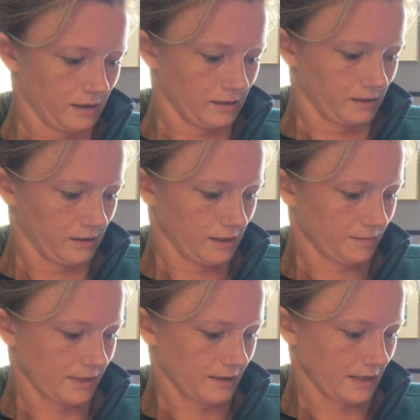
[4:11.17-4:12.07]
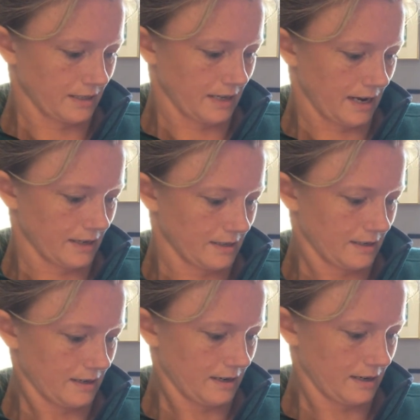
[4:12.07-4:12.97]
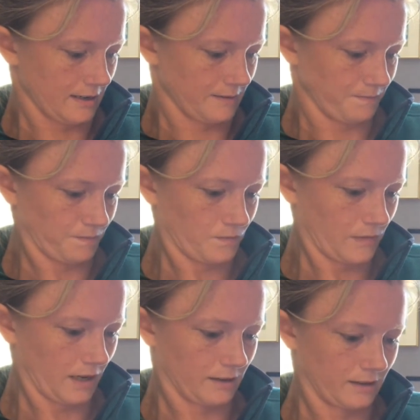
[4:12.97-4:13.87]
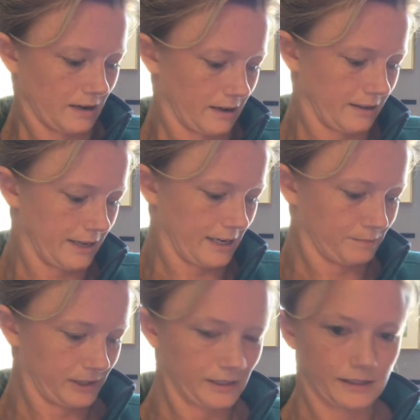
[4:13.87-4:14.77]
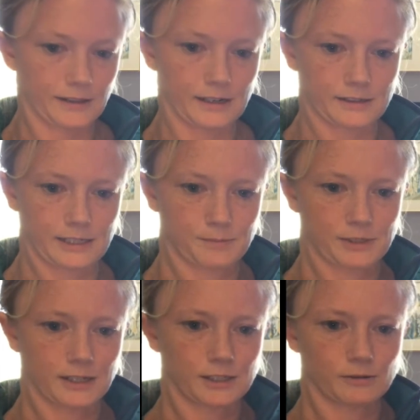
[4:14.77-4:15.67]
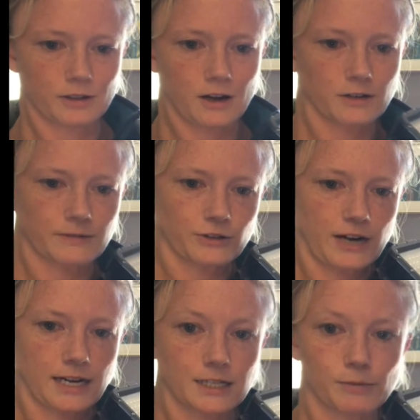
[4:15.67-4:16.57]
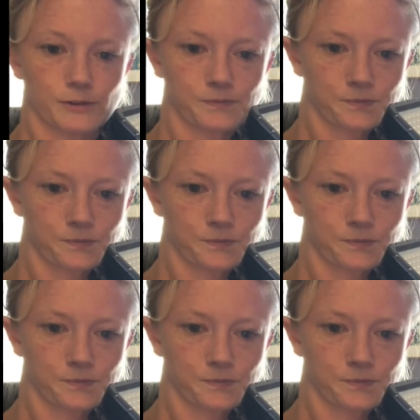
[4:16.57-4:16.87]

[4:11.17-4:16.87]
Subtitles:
something like that, a clamp that then clamps onto a long retractable